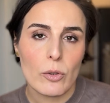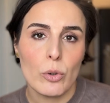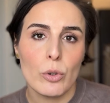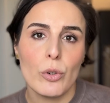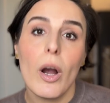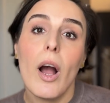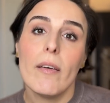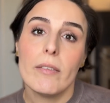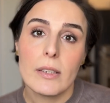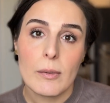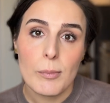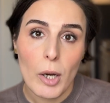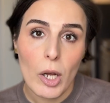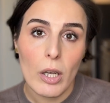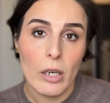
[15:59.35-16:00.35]
or you have a
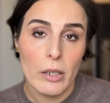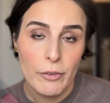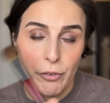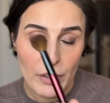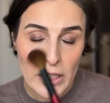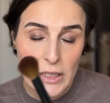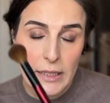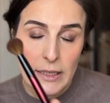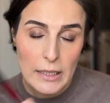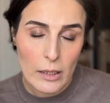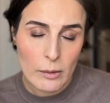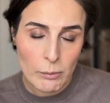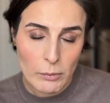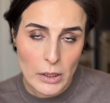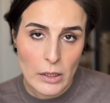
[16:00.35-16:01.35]
smaller face
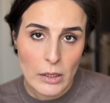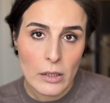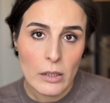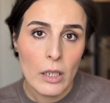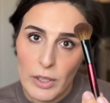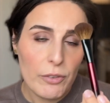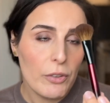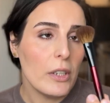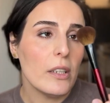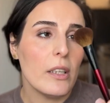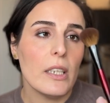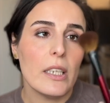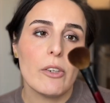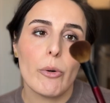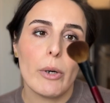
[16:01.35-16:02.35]
than me,
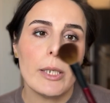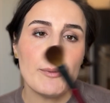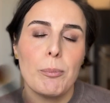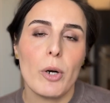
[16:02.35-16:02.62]
definitely great